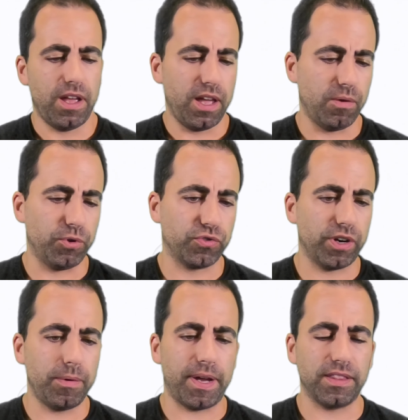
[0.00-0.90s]
And what's
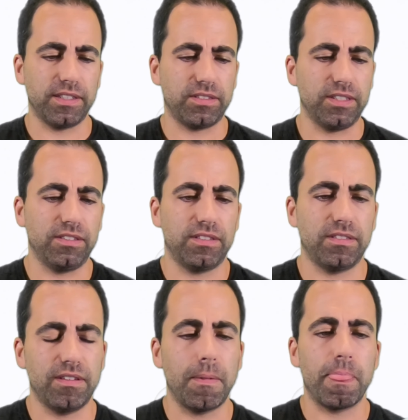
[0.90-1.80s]
great about this is
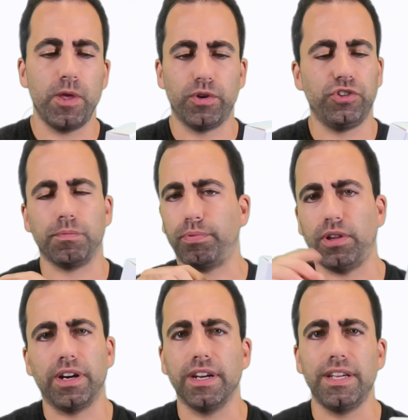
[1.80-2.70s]
you can just
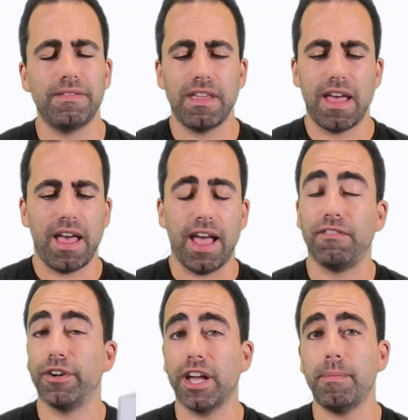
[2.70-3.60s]
plug it in
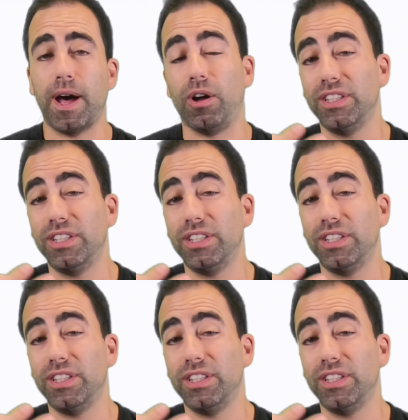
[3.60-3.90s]
and forget about it.